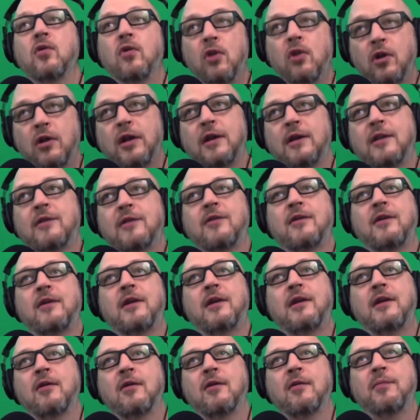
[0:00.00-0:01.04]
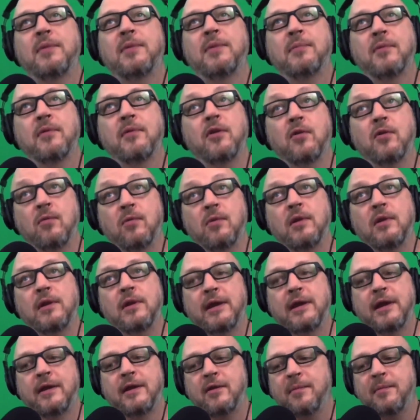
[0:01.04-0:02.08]
You're looking to hear people that are really
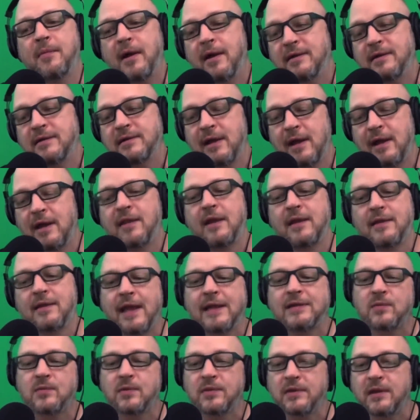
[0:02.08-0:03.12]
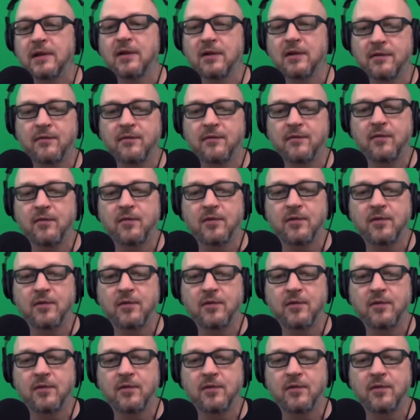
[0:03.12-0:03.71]
out of their minds, and I think that's what they look